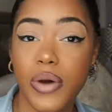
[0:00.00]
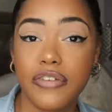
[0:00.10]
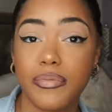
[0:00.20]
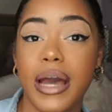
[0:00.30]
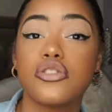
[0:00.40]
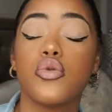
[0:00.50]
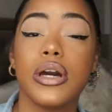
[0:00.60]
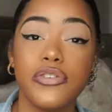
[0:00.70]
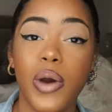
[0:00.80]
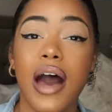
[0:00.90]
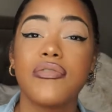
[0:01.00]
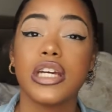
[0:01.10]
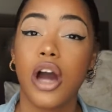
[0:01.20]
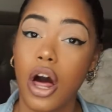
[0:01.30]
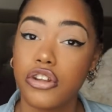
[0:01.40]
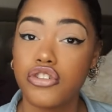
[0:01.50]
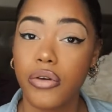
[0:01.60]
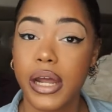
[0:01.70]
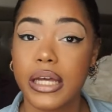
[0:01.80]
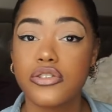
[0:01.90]
you have in high school if you have any college
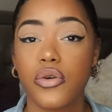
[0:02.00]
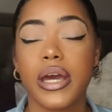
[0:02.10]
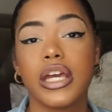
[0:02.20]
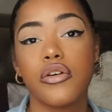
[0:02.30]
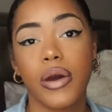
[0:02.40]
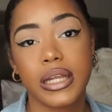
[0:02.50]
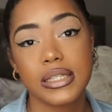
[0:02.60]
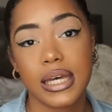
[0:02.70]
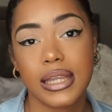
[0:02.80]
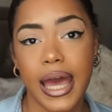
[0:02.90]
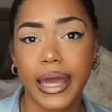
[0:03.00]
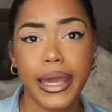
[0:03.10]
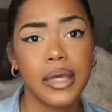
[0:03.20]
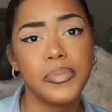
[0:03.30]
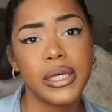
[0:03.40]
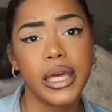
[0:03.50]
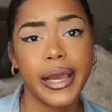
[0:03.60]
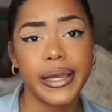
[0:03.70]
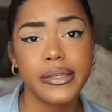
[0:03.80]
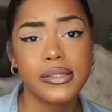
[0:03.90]
credits or any credits like that, AP,
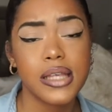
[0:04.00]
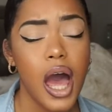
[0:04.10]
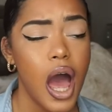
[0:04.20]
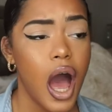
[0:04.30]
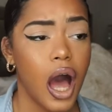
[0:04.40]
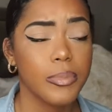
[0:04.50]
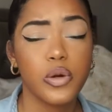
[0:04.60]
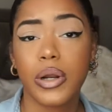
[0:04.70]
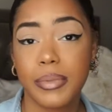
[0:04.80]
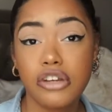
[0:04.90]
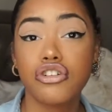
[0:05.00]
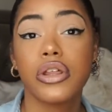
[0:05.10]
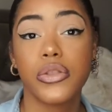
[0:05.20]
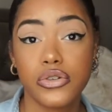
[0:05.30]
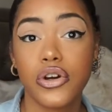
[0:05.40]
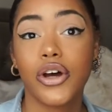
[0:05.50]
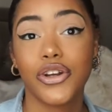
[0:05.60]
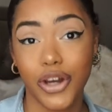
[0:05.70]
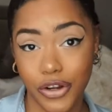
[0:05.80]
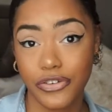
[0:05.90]
ACE. Um, you wanna make sure that those are on
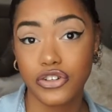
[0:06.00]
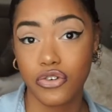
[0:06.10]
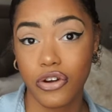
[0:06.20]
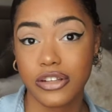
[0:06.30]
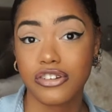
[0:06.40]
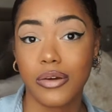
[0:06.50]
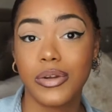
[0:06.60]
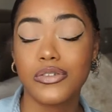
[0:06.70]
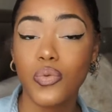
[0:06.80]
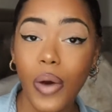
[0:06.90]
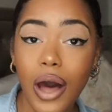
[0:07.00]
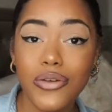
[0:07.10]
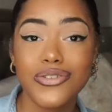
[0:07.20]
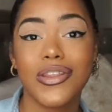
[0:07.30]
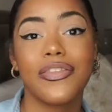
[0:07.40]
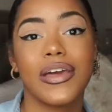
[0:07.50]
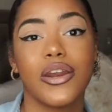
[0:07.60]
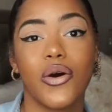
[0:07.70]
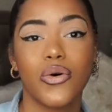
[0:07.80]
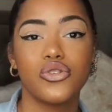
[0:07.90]
your unofficial transcript as well so that they
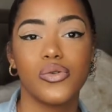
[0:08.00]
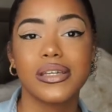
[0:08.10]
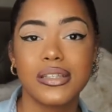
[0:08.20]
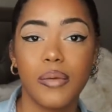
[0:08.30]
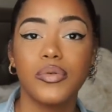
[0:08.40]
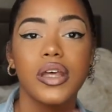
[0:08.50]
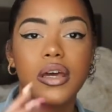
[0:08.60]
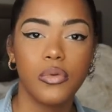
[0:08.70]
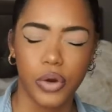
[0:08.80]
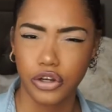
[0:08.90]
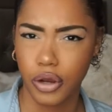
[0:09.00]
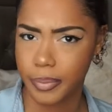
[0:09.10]
know to accept it when you're